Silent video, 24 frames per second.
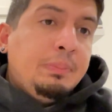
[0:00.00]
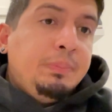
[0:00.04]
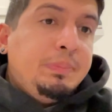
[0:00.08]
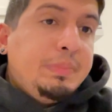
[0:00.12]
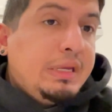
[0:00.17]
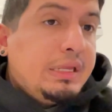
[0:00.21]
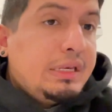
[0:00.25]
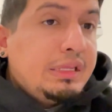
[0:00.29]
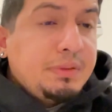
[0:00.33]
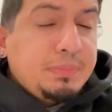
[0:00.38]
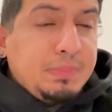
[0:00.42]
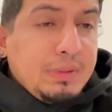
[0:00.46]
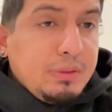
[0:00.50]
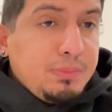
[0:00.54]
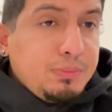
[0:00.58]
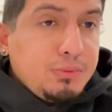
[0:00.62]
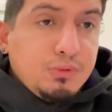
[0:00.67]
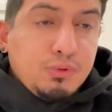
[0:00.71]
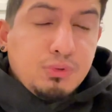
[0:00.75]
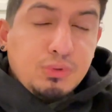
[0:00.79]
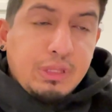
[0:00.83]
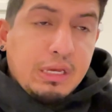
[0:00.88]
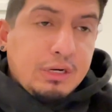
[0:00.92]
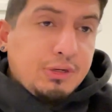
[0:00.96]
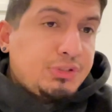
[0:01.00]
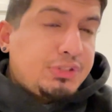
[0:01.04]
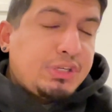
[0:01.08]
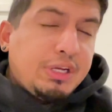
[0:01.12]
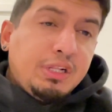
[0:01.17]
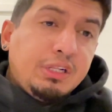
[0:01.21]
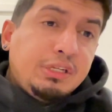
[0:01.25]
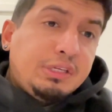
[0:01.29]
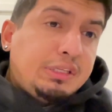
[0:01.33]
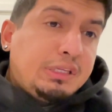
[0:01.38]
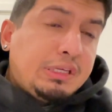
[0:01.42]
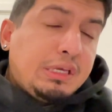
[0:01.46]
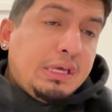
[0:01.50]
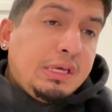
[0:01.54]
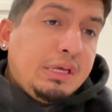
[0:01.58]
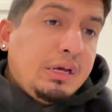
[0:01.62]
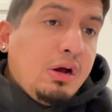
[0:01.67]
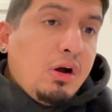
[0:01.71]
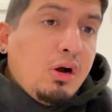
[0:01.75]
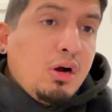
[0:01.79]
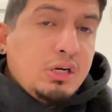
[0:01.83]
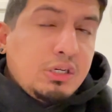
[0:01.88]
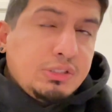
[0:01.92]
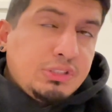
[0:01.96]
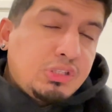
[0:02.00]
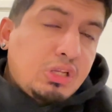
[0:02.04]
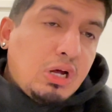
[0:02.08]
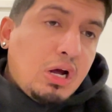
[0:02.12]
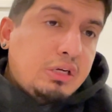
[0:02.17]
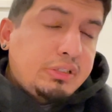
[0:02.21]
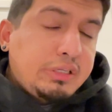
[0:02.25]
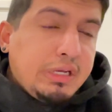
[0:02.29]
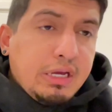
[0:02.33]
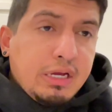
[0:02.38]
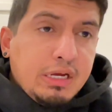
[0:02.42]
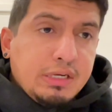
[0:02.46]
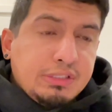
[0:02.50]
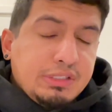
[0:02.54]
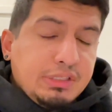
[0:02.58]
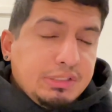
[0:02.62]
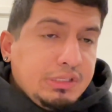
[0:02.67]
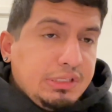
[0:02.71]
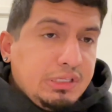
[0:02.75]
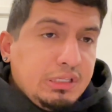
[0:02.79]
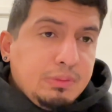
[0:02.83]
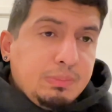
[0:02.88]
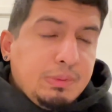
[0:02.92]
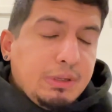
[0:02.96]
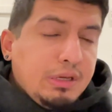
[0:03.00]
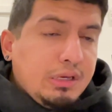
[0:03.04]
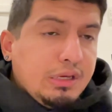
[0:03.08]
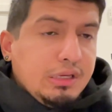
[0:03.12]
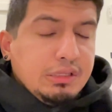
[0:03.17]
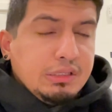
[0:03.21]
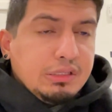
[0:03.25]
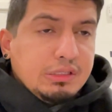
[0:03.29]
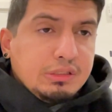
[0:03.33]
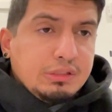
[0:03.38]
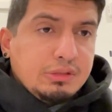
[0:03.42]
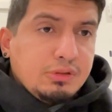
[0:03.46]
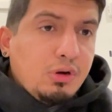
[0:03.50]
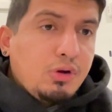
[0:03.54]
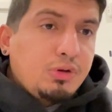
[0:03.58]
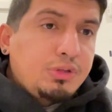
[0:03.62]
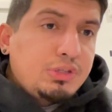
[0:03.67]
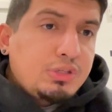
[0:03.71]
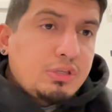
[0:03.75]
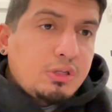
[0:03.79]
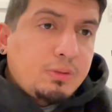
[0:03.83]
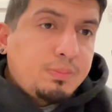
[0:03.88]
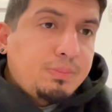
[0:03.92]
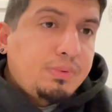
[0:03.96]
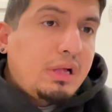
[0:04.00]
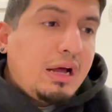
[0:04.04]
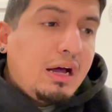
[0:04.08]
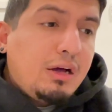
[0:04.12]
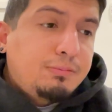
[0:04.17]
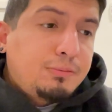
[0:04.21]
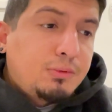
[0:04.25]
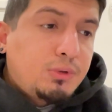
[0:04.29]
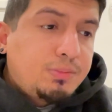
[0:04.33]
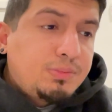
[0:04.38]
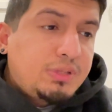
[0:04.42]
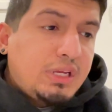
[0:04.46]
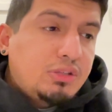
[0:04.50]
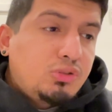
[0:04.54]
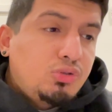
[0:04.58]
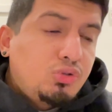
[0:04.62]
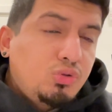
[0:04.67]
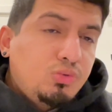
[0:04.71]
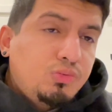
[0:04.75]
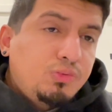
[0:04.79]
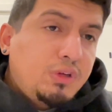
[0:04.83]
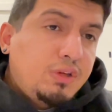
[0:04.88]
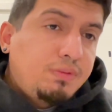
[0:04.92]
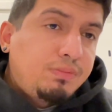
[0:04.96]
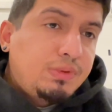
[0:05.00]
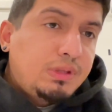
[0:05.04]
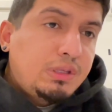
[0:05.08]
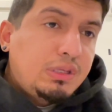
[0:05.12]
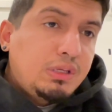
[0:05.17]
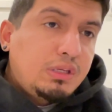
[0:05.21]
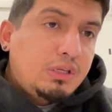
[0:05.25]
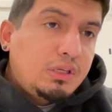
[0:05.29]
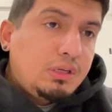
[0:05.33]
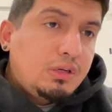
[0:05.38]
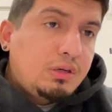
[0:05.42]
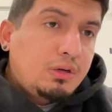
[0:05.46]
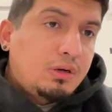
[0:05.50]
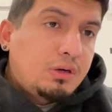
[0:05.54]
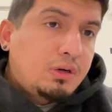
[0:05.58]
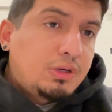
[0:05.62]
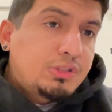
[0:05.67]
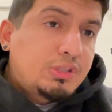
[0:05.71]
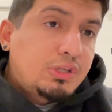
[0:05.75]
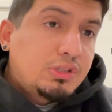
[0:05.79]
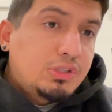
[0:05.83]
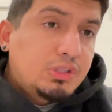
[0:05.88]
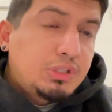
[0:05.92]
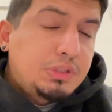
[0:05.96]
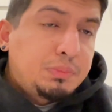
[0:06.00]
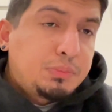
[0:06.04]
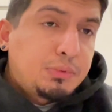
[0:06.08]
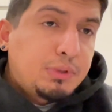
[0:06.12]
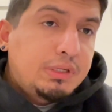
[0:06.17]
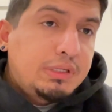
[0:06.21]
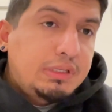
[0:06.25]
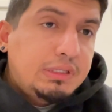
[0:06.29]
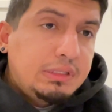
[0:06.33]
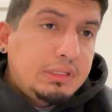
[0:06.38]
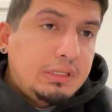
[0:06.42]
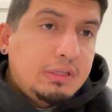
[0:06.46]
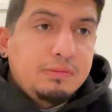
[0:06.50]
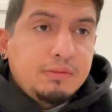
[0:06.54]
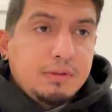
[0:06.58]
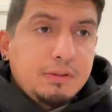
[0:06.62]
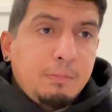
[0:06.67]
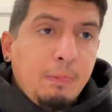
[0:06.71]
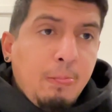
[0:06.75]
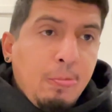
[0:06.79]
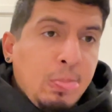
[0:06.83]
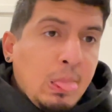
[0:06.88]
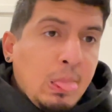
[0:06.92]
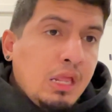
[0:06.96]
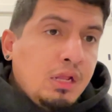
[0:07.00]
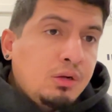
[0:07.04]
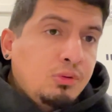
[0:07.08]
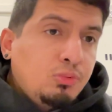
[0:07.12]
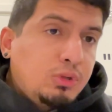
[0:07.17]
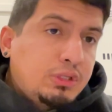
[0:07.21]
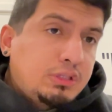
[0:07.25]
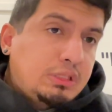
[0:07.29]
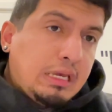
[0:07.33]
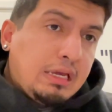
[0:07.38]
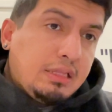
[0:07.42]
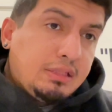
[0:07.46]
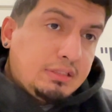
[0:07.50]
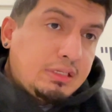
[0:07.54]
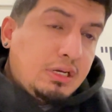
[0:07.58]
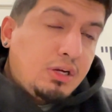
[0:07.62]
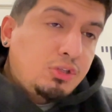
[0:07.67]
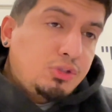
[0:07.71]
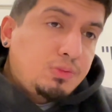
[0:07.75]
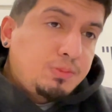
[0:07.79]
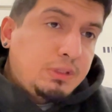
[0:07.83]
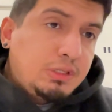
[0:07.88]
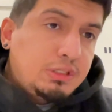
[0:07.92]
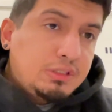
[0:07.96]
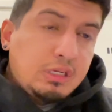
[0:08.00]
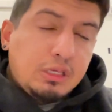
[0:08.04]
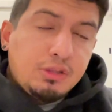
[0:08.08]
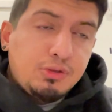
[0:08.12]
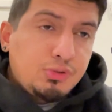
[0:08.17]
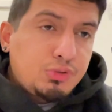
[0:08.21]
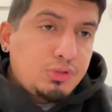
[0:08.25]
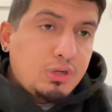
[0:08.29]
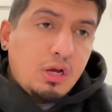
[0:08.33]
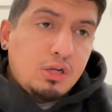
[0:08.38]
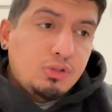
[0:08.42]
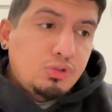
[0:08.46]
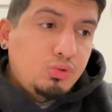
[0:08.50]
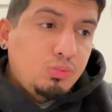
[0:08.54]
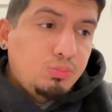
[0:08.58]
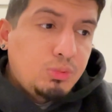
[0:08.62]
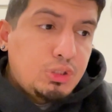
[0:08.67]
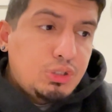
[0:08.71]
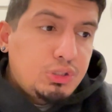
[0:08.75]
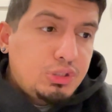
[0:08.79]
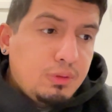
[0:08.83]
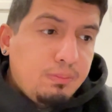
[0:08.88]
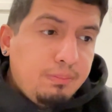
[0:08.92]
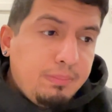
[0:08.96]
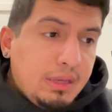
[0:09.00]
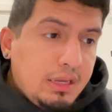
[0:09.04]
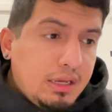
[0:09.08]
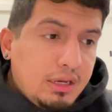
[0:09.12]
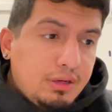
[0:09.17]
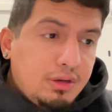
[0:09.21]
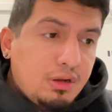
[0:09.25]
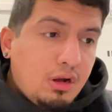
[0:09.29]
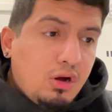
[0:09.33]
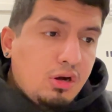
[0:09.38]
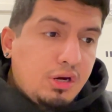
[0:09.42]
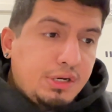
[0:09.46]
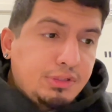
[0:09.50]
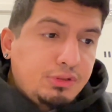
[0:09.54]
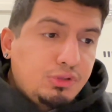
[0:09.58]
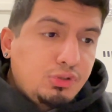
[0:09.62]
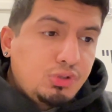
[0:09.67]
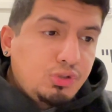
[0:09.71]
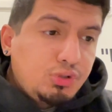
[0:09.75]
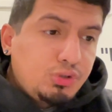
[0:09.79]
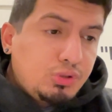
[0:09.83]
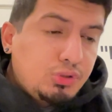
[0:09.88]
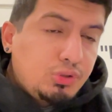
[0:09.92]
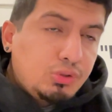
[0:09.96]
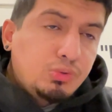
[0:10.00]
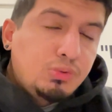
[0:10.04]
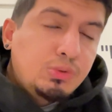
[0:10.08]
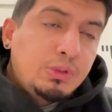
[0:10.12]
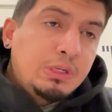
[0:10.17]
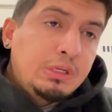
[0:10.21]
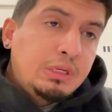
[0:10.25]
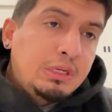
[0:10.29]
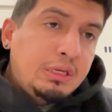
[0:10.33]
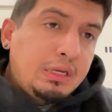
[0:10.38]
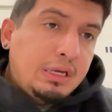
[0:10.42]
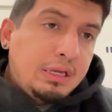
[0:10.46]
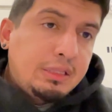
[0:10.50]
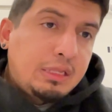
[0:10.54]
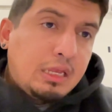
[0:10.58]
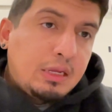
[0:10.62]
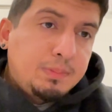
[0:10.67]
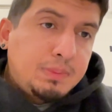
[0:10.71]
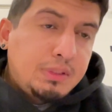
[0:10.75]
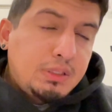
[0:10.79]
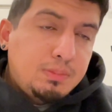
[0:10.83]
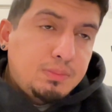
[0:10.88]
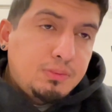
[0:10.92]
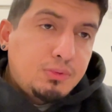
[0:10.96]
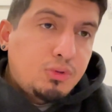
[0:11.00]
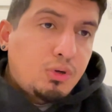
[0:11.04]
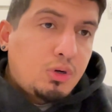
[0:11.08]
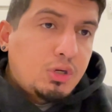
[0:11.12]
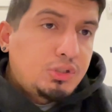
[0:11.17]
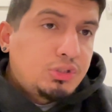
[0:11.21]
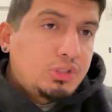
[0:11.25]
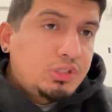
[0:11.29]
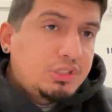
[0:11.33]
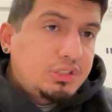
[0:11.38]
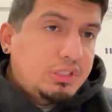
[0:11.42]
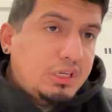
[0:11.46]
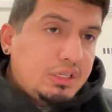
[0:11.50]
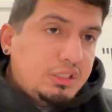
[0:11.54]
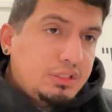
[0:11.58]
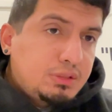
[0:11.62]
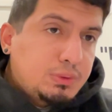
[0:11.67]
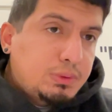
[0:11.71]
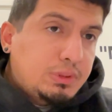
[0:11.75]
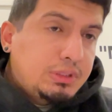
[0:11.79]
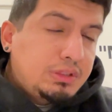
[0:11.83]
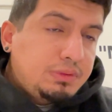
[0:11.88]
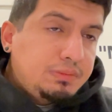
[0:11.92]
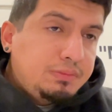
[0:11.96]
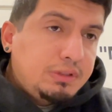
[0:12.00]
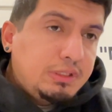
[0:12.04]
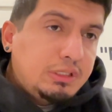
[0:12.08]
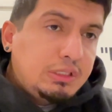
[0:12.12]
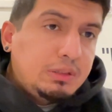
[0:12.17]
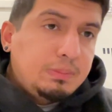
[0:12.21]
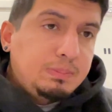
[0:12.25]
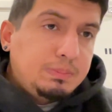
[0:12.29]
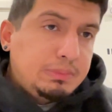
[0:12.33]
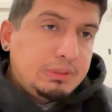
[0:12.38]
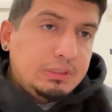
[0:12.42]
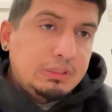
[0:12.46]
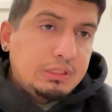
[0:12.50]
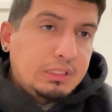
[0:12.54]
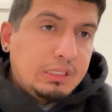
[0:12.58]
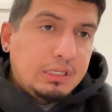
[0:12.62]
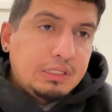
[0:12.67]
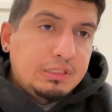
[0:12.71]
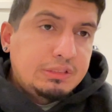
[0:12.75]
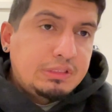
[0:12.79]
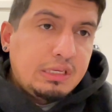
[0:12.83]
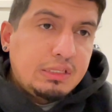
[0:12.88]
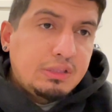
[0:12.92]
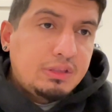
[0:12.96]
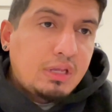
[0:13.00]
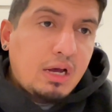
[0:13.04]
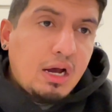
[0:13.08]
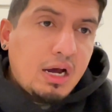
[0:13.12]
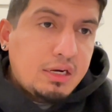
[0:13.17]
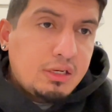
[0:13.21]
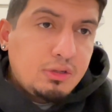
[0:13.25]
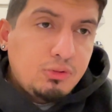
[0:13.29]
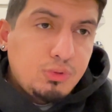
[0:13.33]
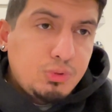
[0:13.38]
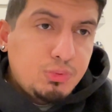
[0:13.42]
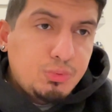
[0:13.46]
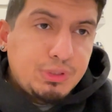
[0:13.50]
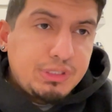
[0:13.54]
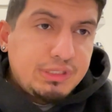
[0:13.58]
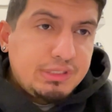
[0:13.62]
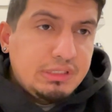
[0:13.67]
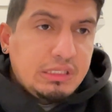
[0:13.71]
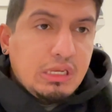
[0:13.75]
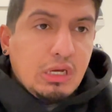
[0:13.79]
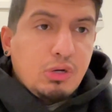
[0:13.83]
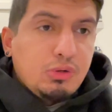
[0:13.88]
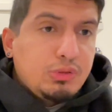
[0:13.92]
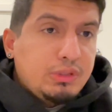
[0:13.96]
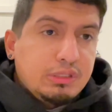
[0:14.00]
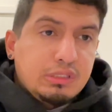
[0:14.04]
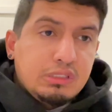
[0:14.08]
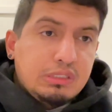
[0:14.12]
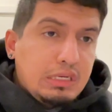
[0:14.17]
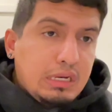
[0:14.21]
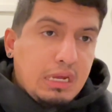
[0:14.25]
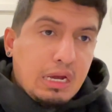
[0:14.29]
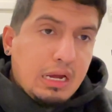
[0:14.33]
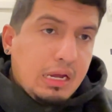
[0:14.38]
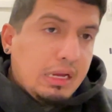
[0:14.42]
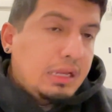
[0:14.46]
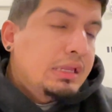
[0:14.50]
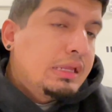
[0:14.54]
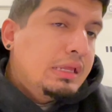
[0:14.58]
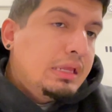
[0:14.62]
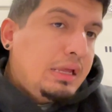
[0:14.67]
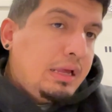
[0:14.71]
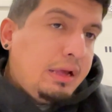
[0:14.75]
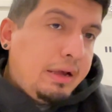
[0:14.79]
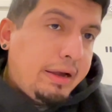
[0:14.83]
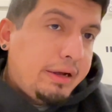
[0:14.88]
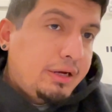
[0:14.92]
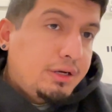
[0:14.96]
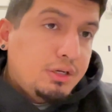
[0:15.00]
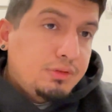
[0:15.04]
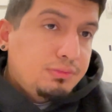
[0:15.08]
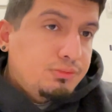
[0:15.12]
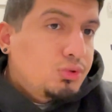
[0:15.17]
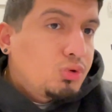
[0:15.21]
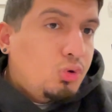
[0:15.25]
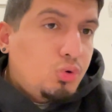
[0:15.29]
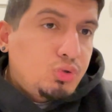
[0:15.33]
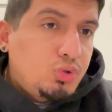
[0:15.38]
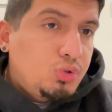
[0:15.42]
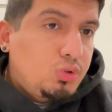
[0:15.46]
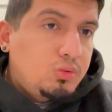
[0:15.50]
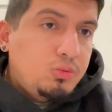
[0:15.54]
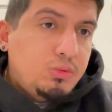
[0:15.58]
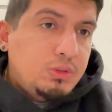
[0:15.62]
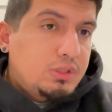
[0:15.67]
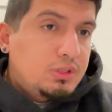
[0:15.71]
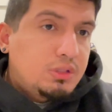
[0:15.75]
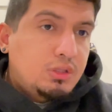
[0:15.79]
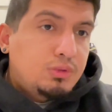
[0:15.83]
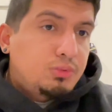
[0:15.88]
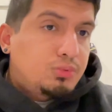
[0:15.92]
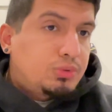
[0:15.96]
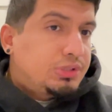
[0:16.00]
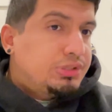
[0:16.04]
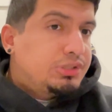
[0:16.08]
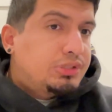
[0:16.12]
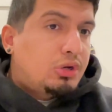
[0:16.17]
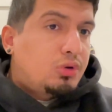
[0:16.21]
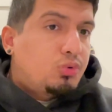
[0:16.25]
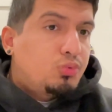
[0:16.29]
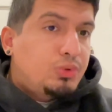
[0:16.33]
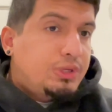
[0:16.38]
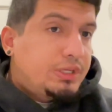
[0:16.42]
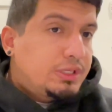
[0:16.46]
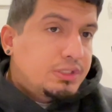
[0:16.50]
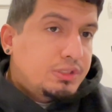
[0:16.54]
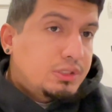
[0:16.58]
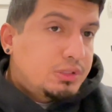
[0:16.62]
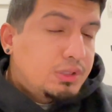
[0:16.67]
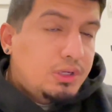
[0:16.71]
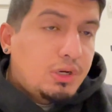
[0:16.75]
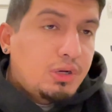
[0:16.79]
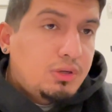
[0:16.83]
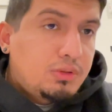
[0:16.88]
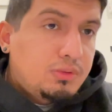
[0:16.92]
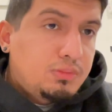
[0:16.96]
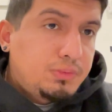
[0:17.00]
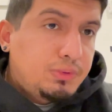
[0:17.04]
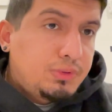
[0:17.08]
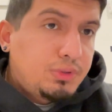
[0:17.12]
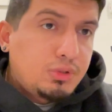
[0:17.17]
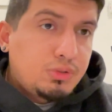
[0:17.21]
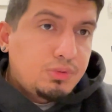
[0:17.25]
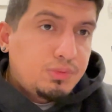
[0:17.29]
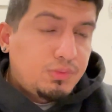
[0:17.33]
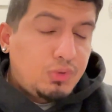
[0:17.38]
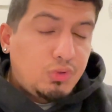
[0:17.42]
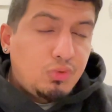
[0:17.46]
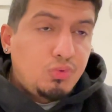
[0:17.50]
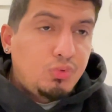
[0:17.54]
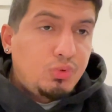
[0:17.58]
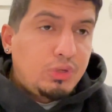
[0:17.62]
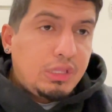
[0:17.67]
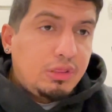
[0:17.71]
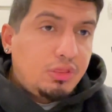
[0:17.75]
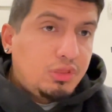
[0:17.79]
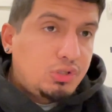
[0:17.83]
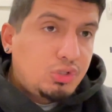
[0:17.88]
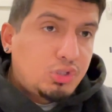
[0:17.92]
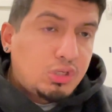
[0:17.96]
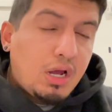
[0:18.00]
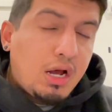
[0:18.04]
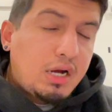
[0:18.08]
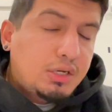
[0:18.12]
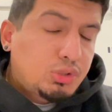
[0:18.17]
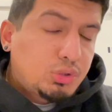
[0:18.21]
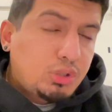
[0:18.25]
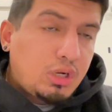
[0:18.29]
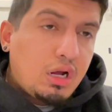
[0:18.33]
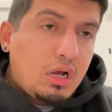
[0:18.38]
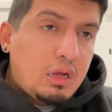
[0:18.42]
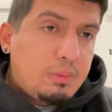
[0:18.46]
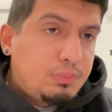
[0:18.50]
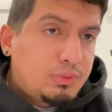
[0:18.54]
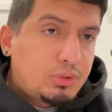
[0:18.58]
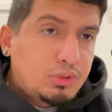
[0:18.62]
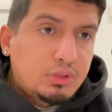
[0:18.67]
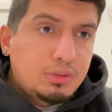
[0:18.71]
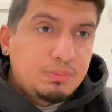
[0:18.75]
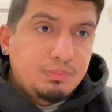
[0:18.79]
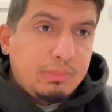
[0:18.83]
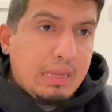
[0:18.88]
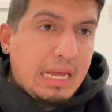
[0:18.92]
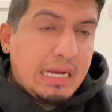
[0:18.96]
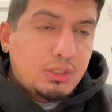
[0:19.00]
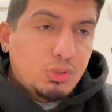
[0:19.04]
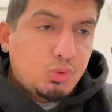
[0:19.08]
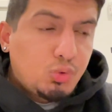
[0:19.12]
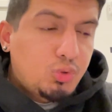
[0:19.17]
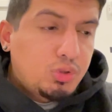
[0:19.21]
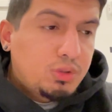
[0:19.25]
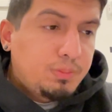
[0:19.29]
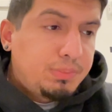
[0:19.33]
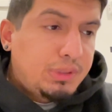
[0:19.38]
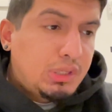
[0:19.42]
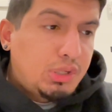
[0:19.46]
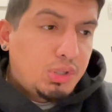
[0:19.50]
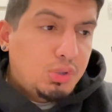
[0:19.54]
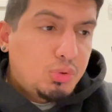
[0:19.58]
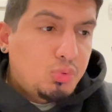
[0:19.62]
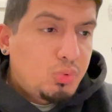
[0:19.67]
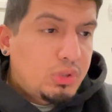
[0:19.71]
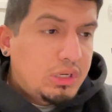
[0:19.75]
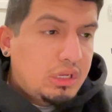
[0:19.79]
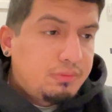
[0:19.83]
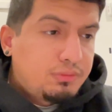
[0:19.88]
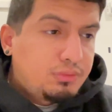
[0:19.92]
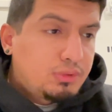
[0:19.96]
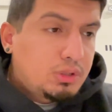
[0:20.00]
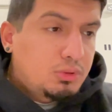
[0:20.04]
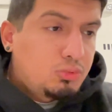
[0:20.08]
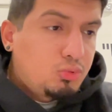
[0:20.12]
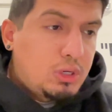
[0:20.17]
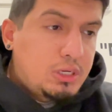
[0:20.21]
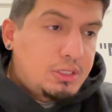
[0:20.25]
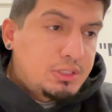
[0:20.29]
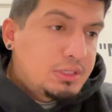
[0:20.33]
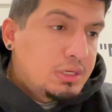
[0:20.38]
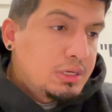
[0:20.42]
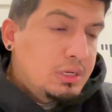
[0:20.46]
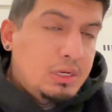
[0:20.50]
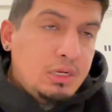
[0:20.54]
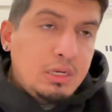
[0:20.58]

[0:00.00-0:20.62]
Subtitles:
meaning people that are selling on StockX and eBay and all these other platforms at $250 are essentially breaking even. What that tells me is that there's not too much demand on the shoe and that people are just getting rid of it because they thought it would resell and it's not. I could have told you it wasn't going to resell weeks ago for those of you who hit the shock drop or backdoor to pair or whatever it was.